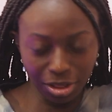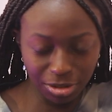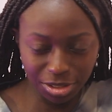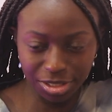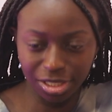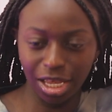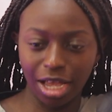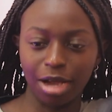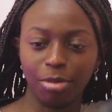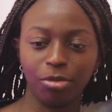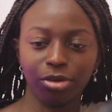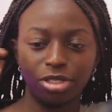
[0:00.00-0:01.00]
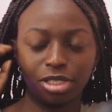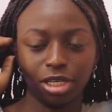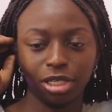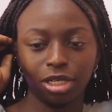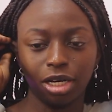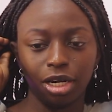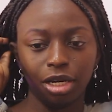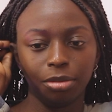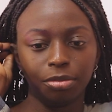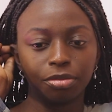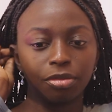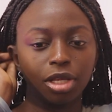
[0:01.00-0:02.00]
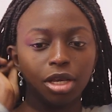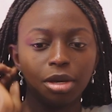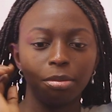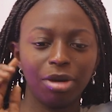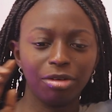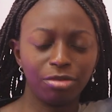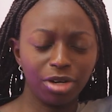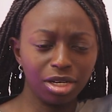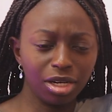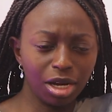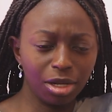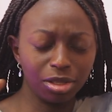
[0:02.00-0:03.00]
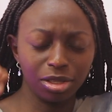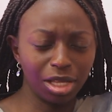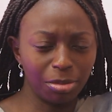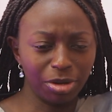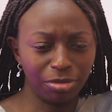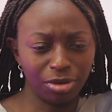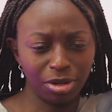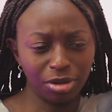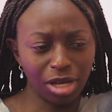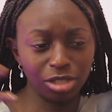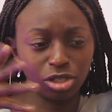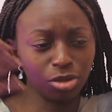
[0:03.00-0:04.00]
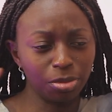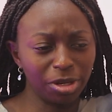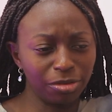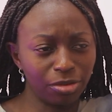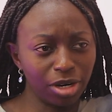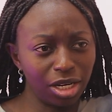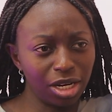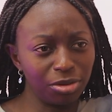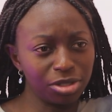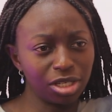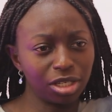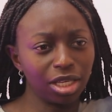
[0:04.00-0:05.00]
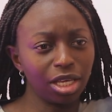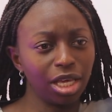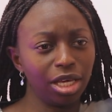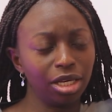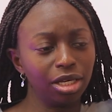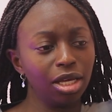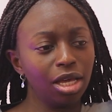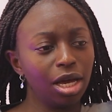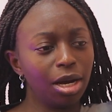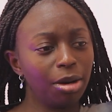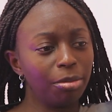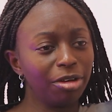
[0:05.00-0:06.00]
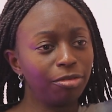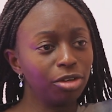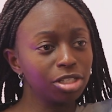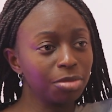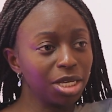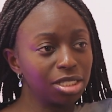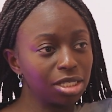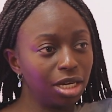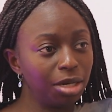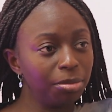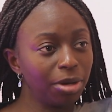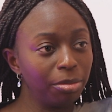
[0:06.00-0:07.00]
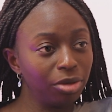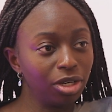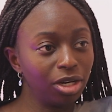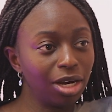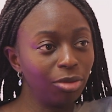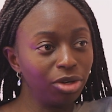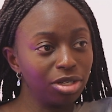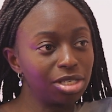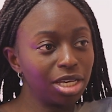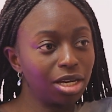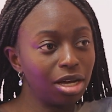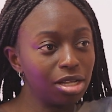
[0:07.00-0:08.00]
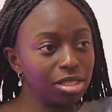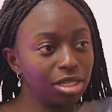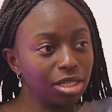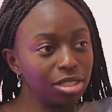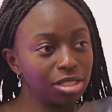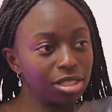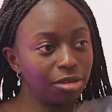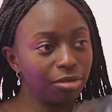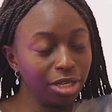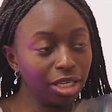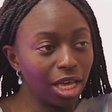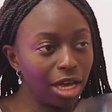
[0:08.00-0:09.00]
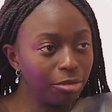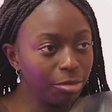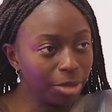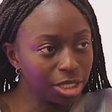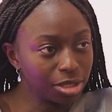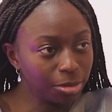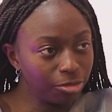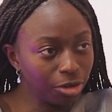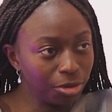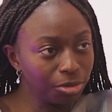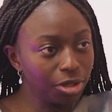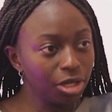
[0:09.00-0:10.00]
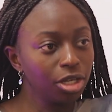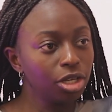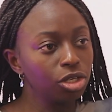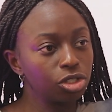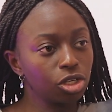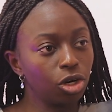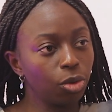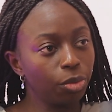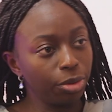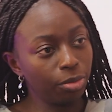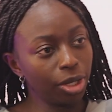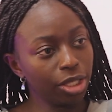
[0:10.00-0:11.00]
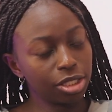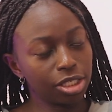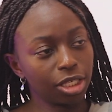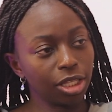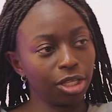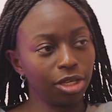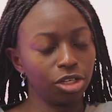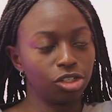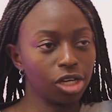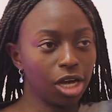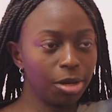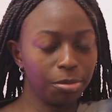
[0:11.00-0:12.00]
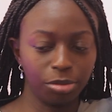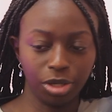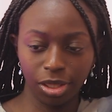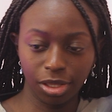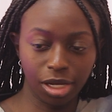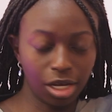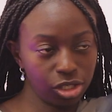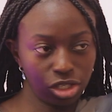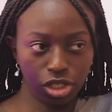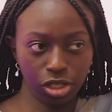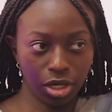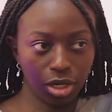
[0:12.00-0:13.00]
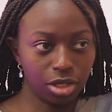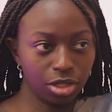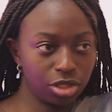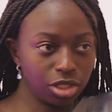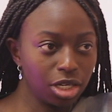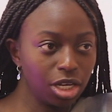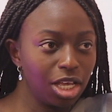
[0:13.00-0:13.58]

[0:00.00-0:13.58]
other scam was like, um, my friend, oh, not my friend. I told my friend, I was like, hey, uh, my phone's messed up. I'm here. I want to take content and stuff. I can't have a messed up phone. Yeah. So we went to the shop, me and the concierge,